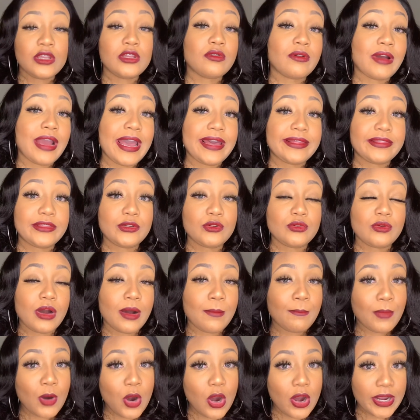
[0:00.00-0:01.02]
you don't have to do
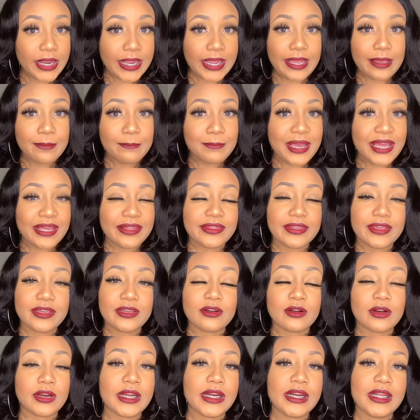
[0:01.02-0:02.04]
a ball cap
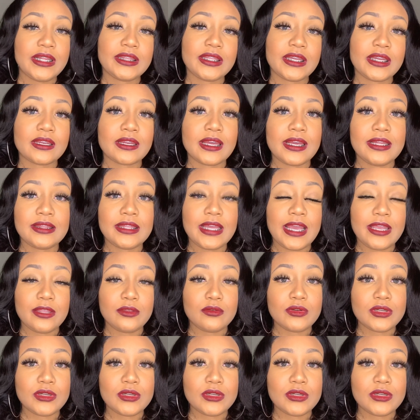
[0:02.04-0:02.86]
method or anything like that.